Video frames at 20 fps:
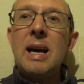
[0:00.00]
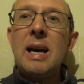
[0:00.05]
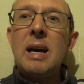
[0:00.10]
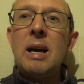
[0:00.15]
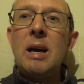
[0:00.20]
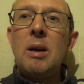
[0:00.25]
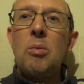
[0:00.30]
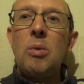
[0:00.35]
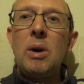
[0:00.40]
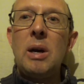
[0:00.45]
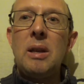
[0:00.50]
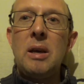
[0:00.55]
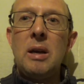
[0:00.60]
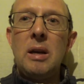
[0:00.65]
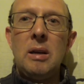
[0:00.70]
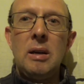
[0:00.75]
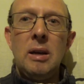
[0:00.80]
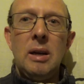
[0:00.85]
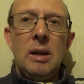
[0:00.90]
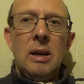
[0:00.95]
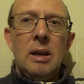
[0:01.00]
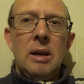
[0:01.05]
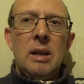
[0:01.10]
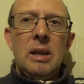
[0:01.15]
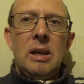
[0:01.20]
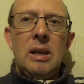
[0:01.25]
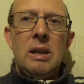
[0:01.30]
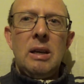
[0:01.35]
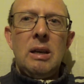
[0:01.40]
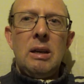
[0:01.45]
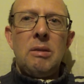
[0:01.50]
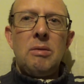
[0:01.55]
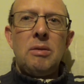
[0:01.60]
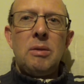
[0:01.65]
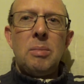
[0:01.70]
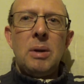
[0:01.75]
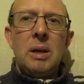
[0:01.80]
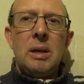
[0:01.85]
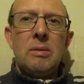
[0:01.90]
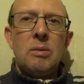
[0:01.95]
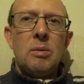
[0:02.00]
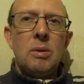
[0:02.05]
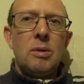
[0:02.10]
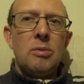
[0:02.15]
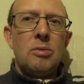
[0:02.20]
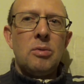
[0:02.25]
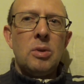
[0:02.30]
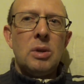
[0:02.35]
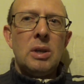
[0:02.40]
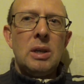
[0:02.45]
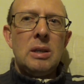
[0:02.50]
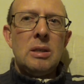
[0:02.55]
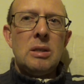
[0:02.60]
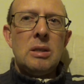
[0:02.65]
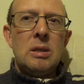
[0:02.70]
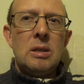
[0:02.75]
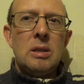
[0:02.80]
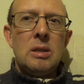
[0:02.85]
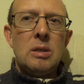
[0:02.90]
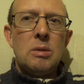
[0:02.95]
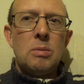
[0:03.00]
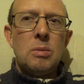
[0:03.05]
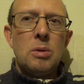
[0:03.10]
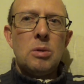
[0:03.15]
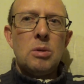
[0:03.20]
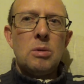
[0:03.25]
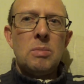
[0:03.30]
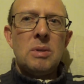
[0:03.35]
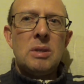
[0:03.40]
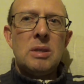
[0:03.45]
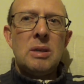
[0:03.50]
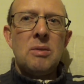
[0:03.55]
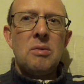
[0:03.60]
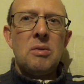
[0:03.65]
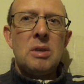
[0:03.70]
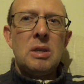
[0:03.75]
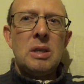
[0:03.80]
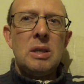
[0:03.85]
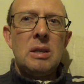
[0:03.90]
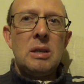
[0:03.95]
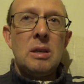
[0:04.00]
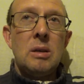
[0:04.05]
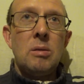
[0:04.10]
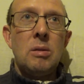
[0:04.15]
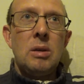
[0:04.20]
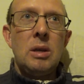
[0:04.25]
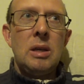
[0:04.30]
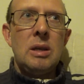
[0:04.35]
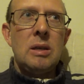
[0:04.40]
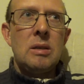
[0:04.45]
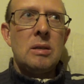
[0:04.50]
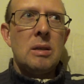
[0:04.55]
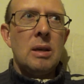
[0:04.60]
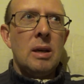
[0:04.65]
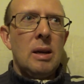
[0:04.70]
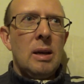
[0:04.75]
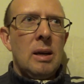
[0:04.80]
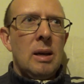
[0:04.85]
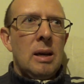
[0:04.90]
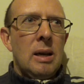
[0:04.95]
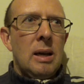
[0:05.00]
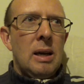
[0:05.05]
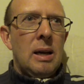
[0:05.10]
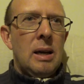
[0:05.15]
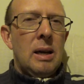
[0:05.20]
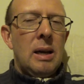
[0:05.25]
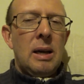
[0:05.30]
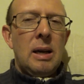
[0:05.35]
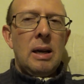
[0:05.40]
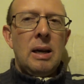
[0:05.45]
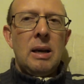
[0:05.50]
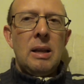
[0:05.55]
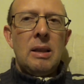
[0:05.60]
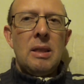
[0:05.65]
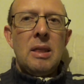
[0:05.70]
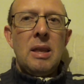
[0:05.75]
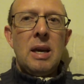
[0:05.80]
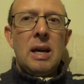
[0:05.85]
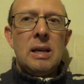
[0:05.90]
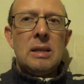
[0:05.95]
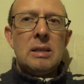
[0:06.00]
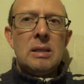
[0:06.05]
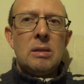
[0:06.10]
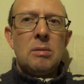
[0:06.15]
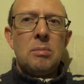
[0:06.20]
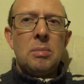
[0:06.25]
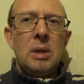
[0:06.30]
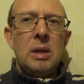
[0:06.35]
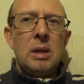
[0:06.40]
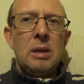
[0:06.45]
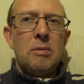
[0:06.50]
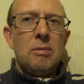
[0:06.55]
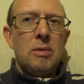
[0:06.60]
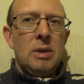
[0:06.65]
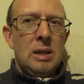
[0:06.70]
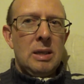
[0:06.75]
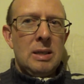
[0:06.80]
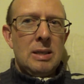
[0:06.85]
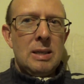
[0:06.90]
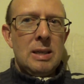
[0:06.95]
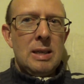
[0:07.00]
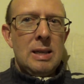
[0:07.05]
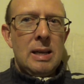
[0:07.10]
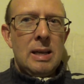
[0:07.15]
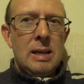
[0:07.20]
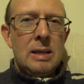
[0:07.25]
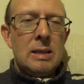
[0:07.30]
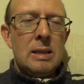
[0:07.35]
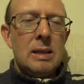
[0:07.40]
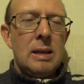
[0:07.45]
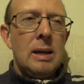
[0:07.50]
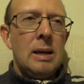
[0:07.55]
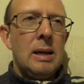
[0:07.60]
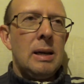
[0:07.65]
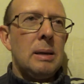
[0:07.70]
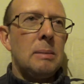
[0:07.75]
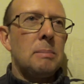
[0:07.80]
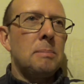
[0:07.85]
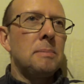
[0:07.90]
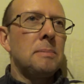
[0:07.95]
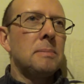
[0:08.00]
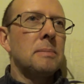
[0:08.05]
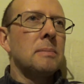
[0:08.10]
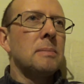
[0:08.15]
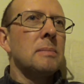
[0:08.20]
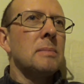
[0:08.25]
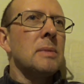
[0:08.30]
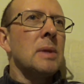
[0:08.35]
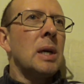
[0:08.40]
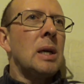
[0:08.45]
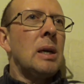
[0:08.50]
uh, weather, if you believe the weather forecast, and it's supposed to be 17 degrees. Uh, that I'll believe when I see it. Um,